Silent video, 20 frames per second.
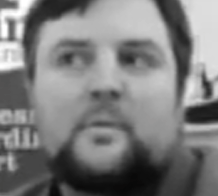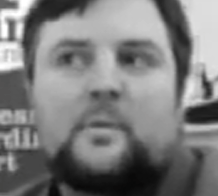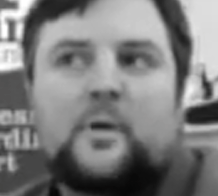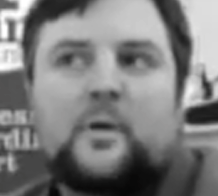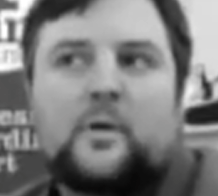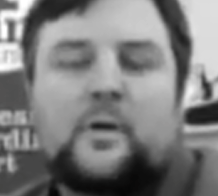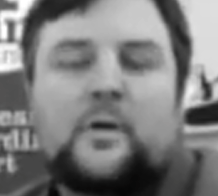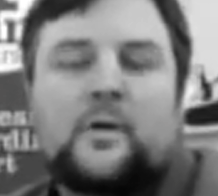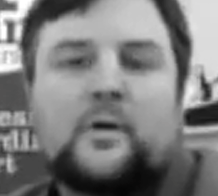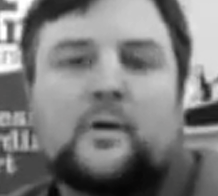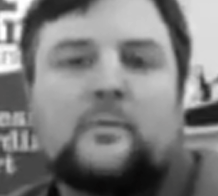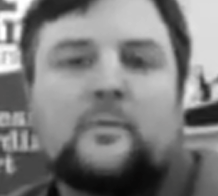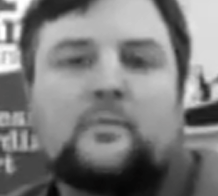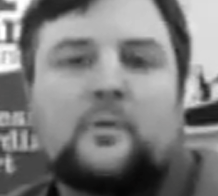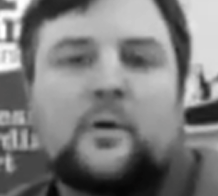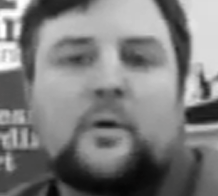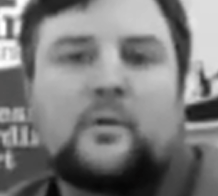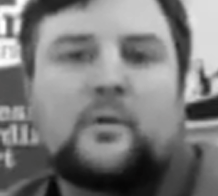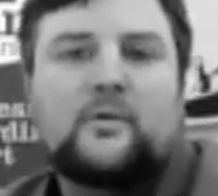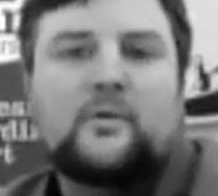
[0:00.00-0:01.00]
were
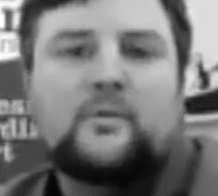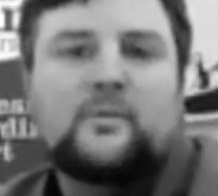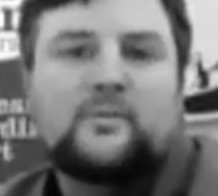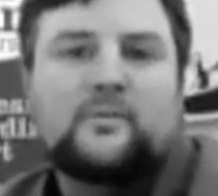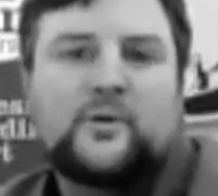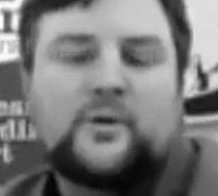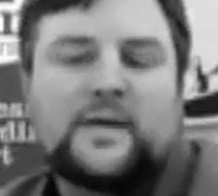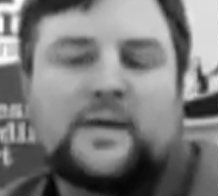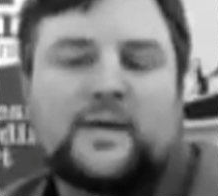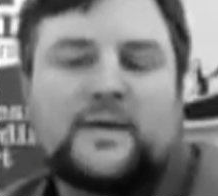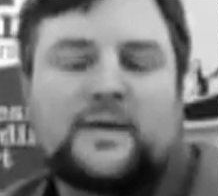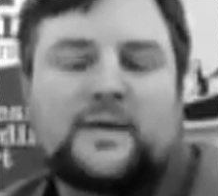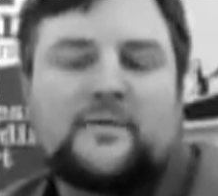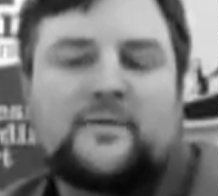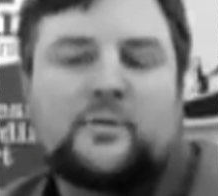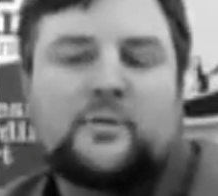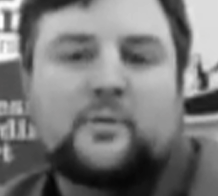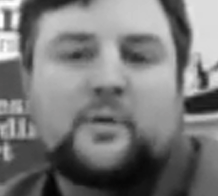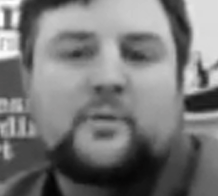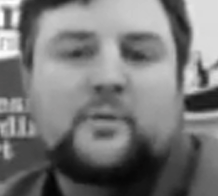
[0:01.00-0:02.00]
needed
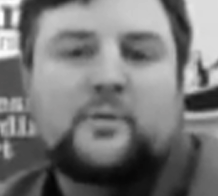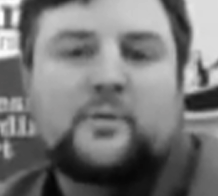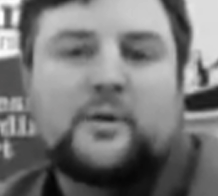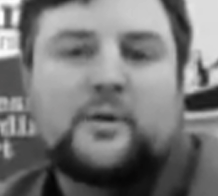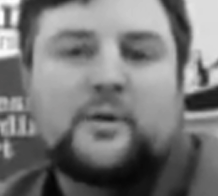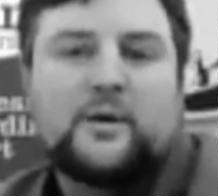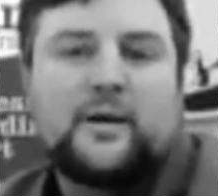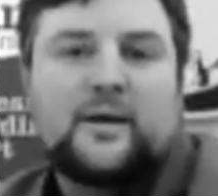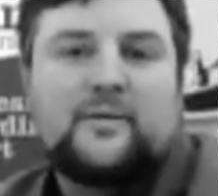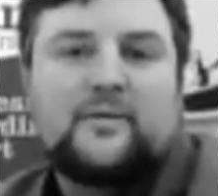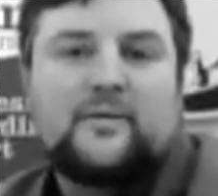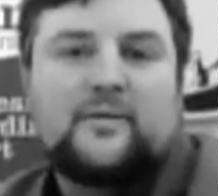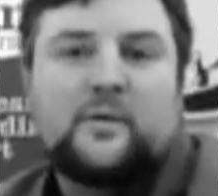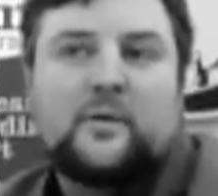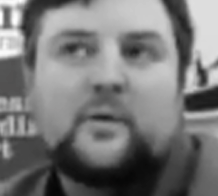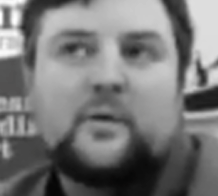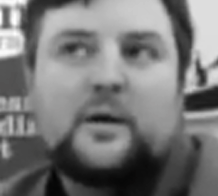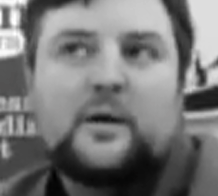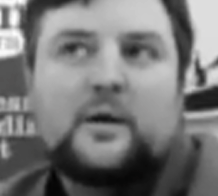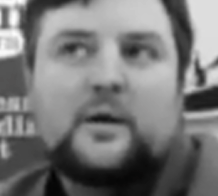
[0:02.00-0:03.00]
for what we were looking
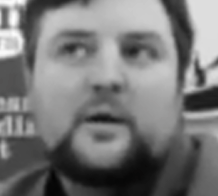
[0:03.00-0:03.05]
for.